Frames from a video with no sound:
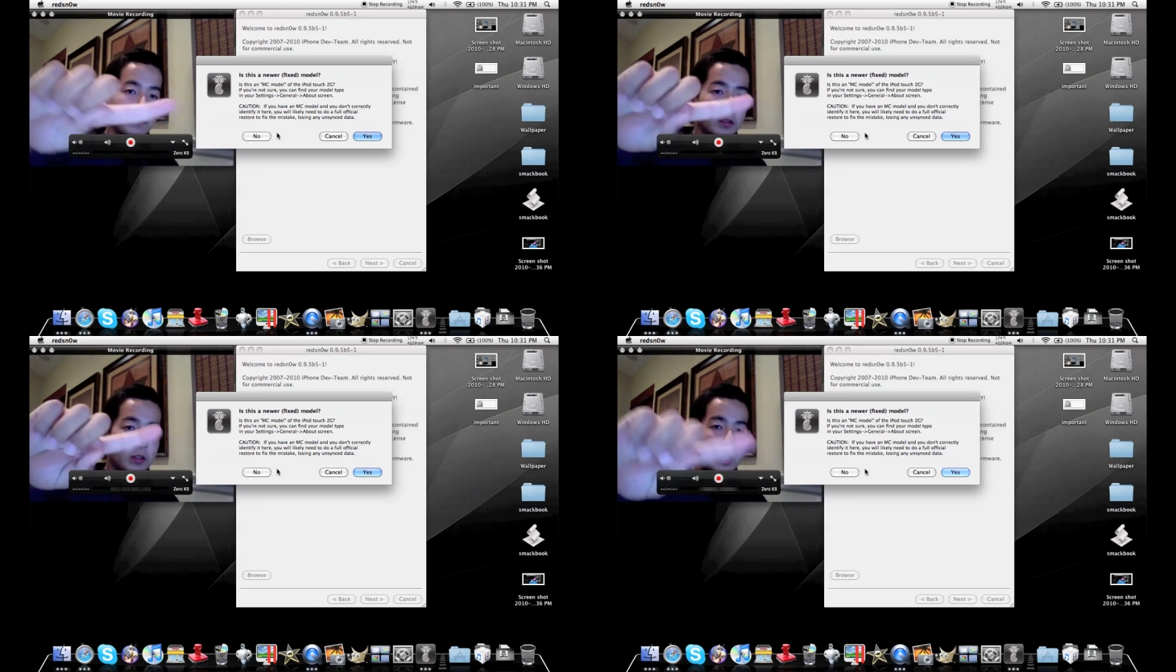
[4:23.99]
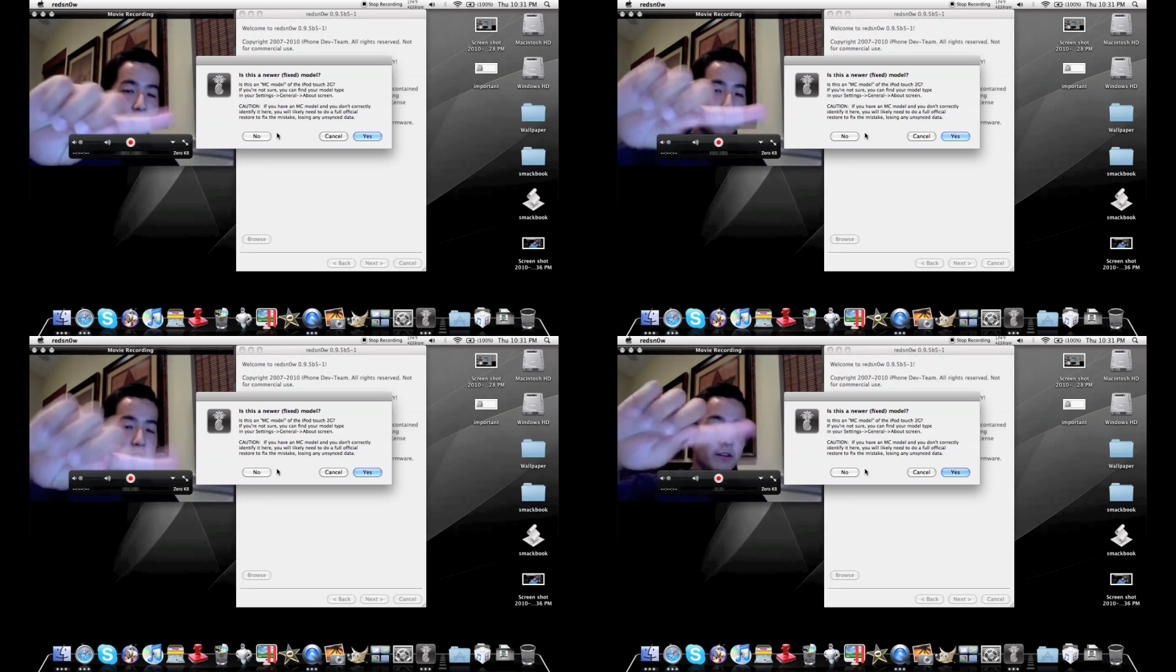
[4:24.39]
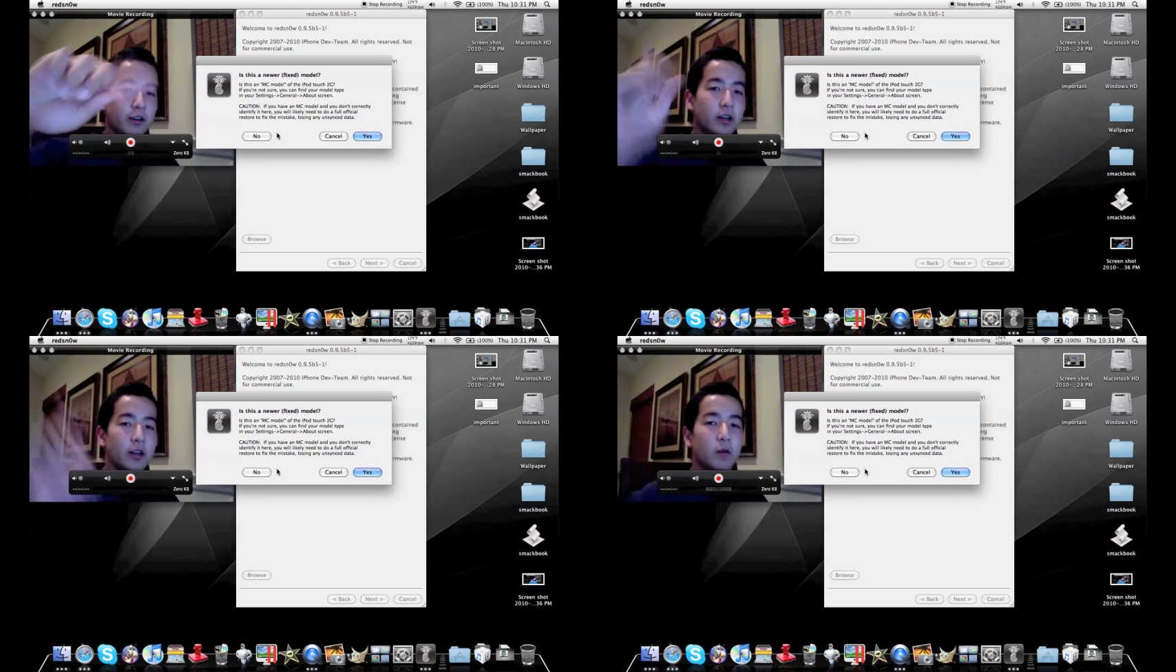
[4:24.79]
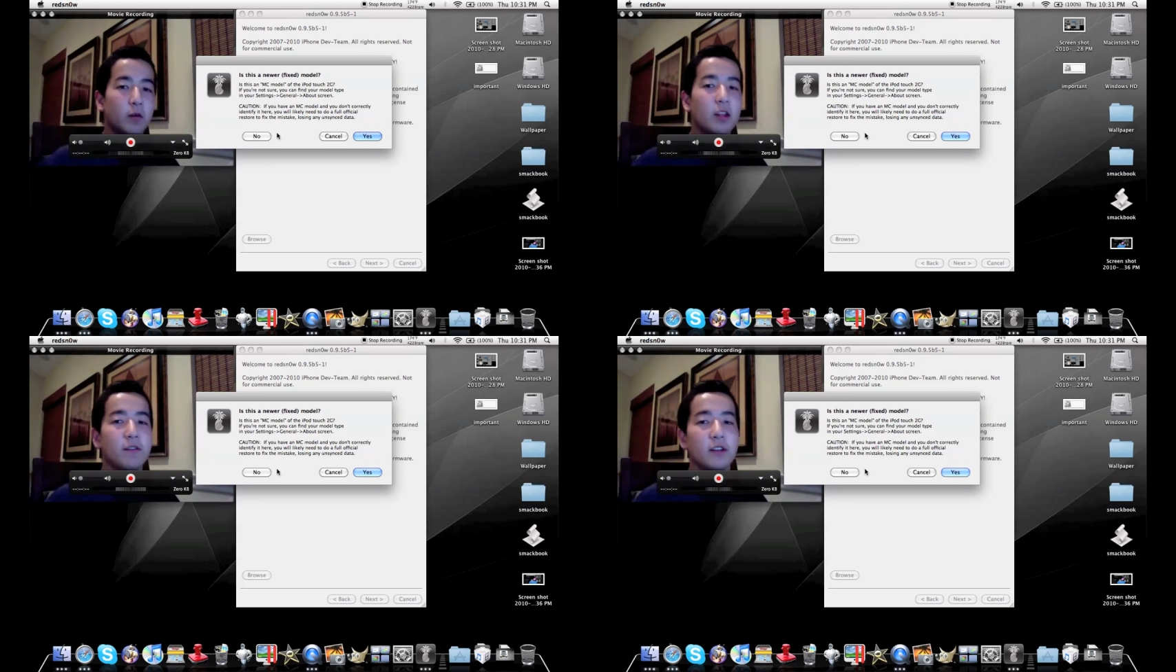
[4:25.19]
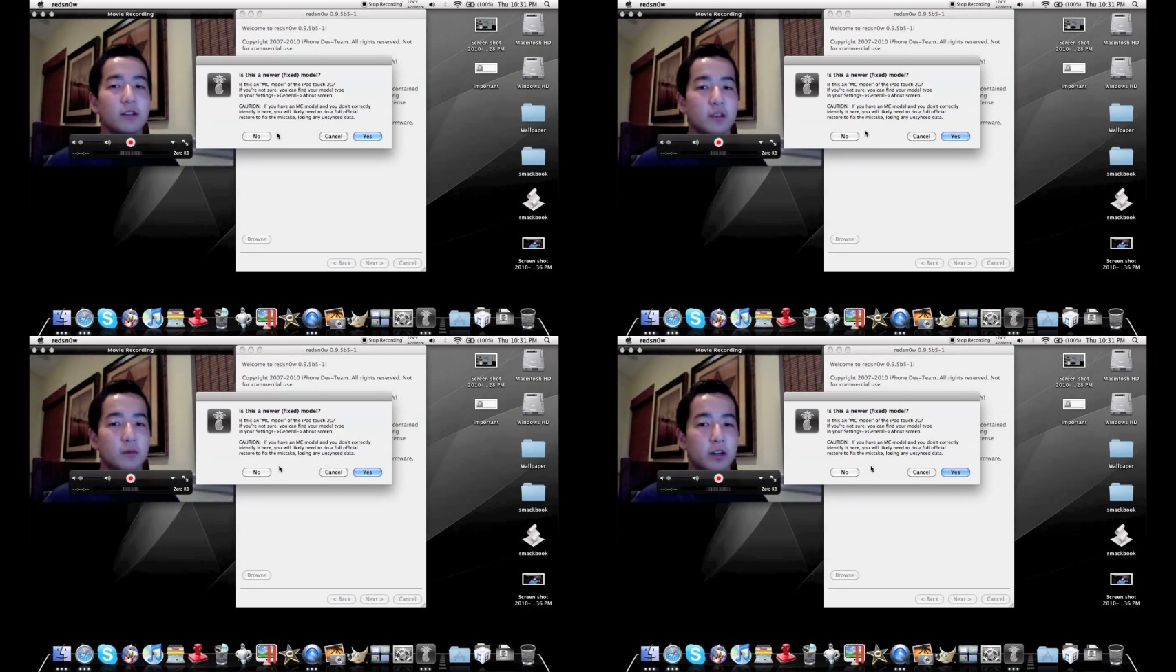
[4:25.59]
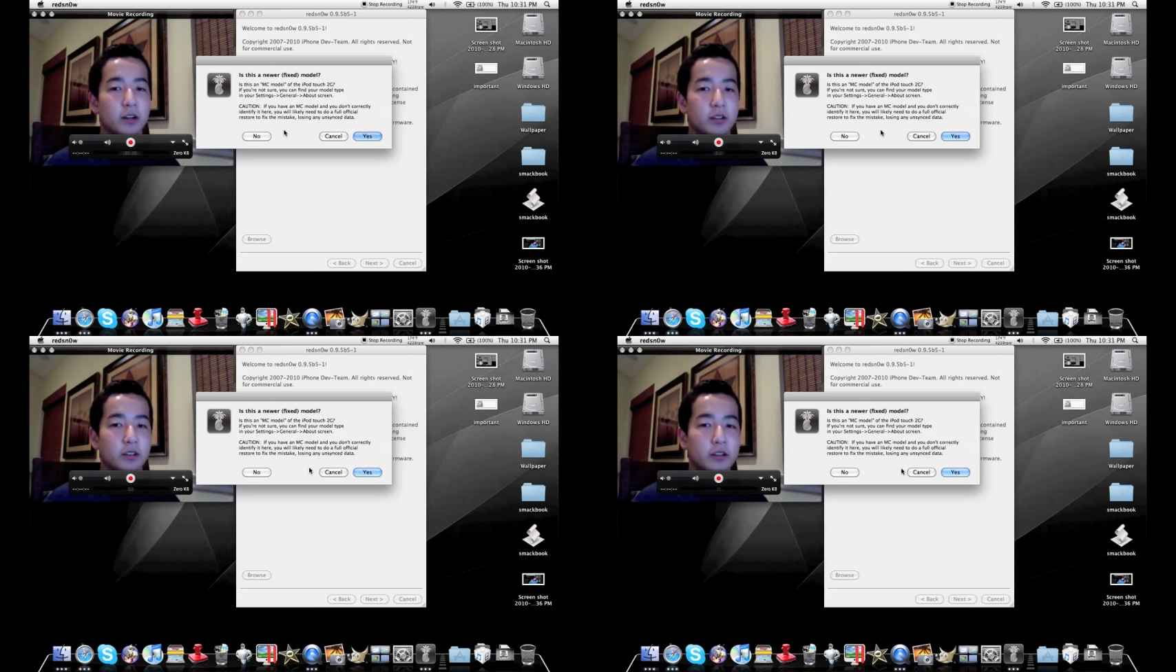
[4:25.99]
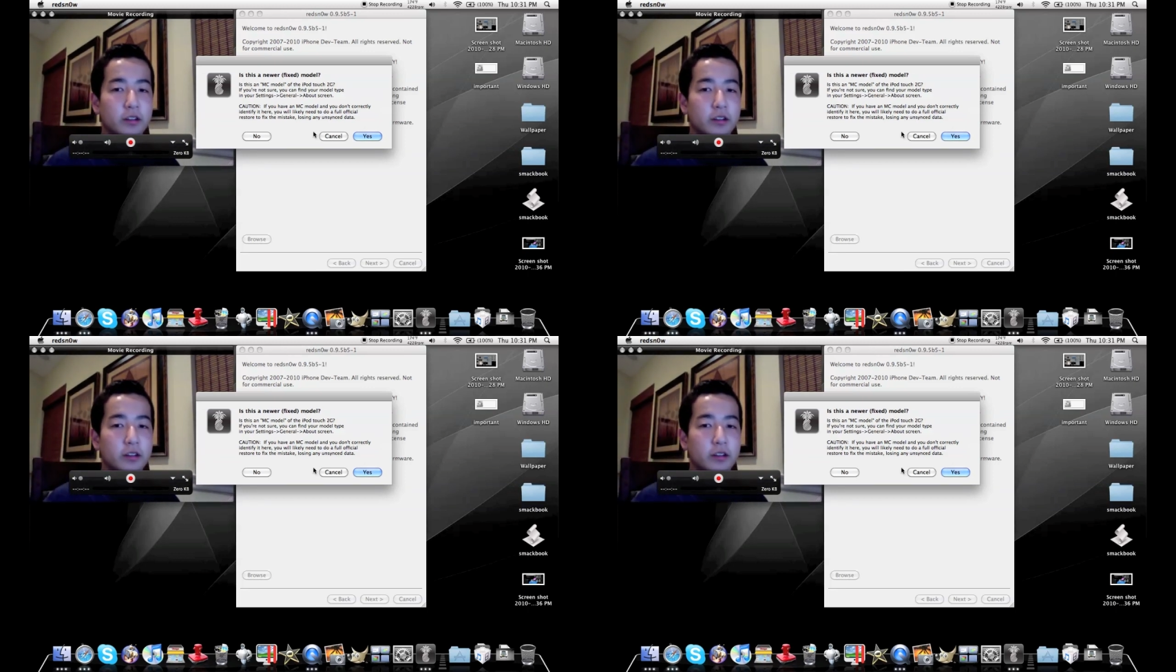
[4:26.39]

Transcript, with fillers: Yeah, whatever. One of the videos somewhere else.